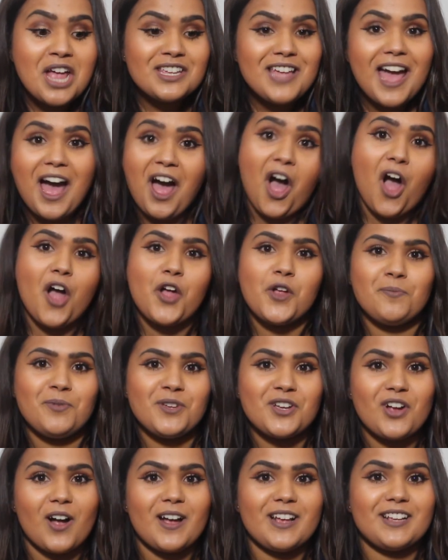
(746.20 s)
yeah, I hope
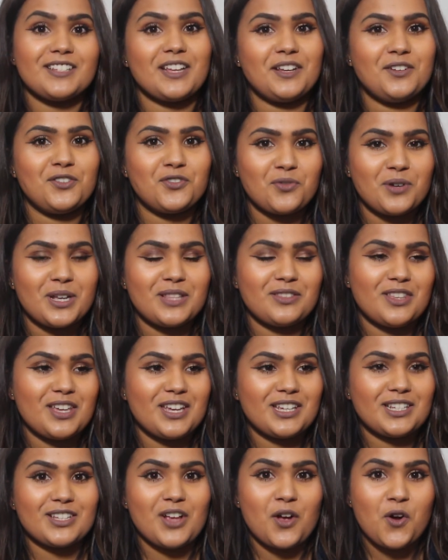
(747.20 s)
you guys enjoyed
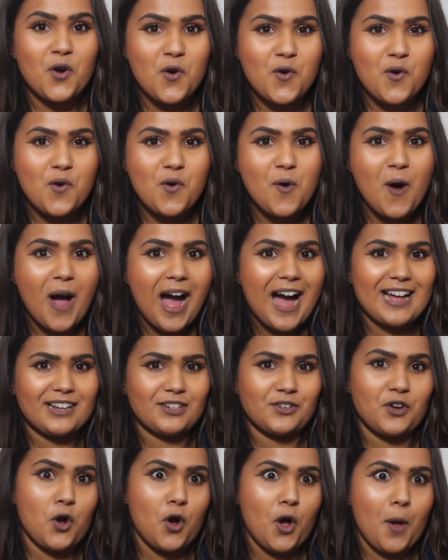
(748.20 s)
this haul
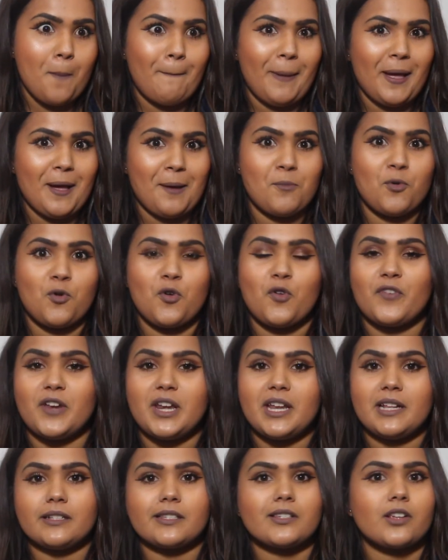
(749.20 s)
and got a bit more of
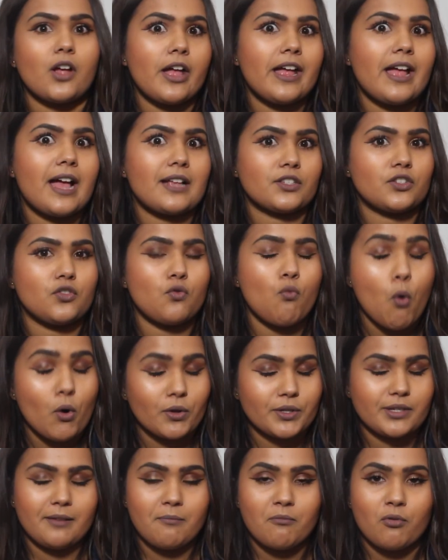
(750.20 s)
an insight as to
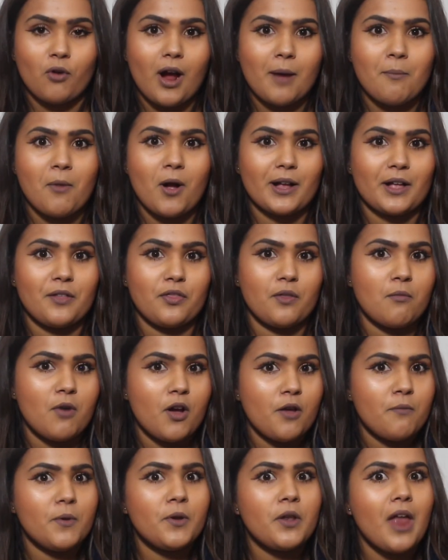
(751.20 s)
what's in Primark at the
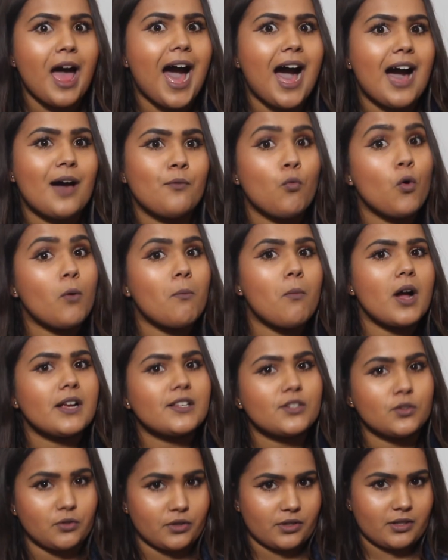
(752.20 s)
moment and what my
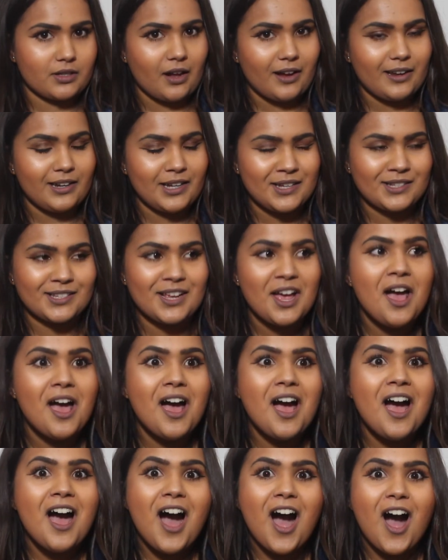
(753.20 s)
sort of style is.
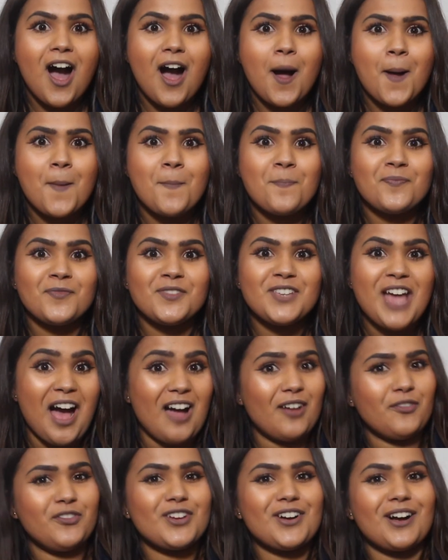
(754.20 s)

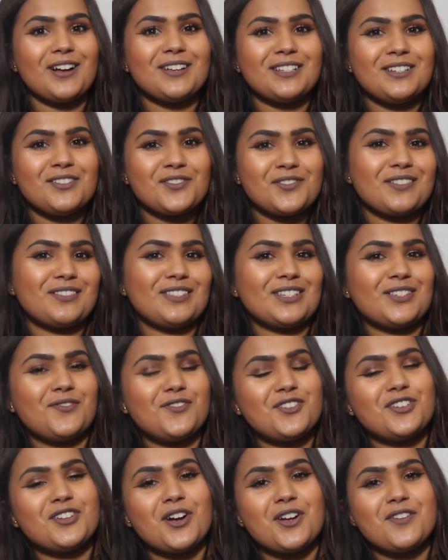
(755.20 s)
Yeah, if you guys enjoyed this
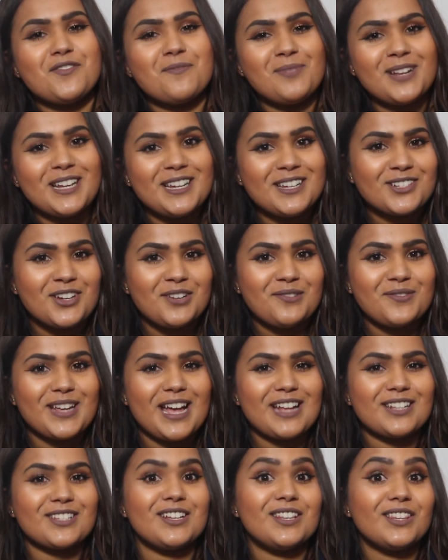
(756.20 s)
video, then please don't
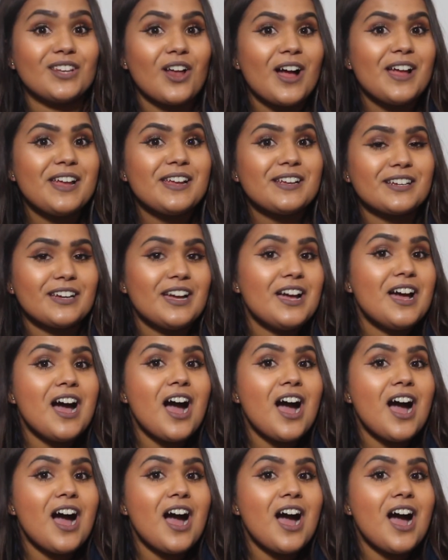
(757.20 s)
forget to like,